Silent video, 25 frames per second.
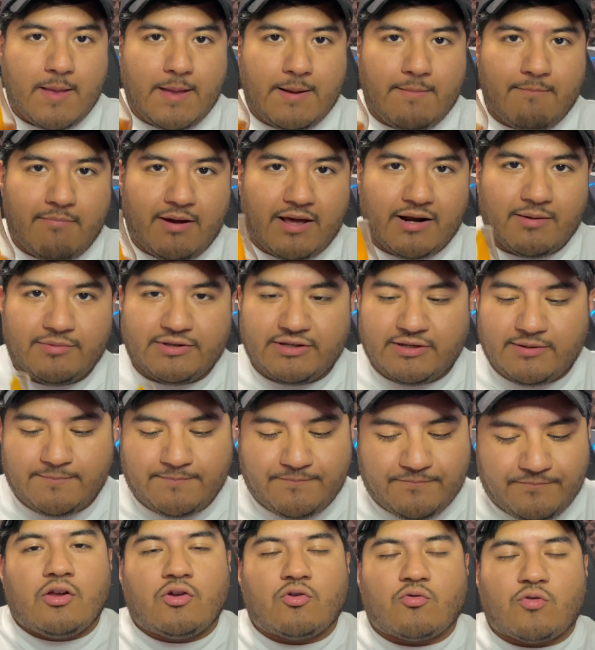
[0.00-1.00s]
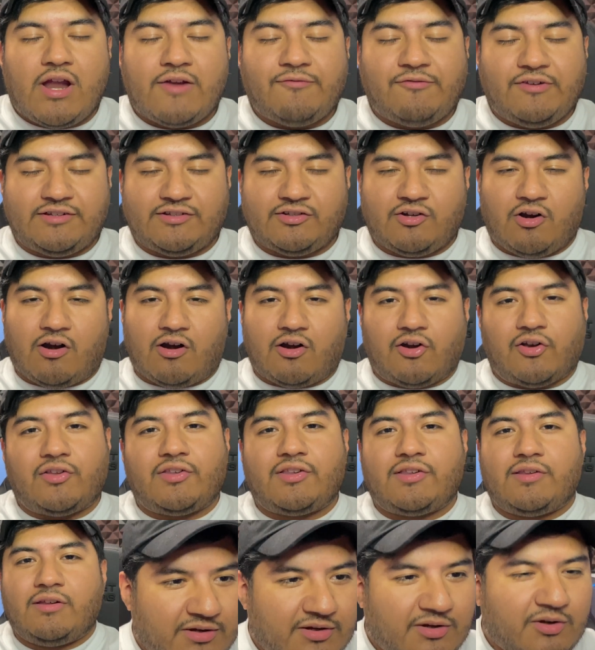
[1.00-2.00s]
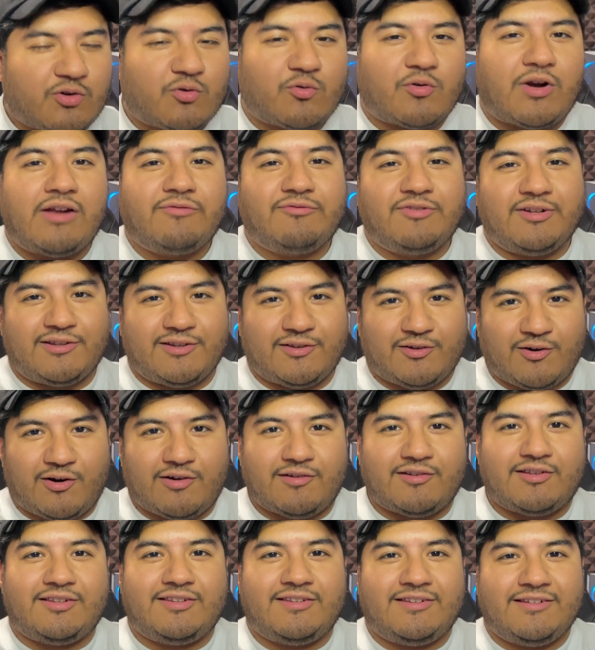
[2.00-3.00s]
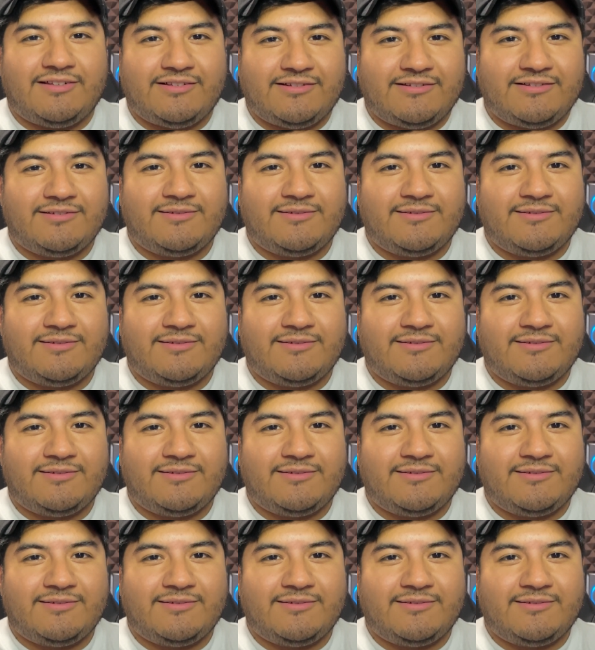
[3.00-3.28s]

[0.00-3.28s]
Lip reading: Bottoms up. Graphics cards. Graphics cards.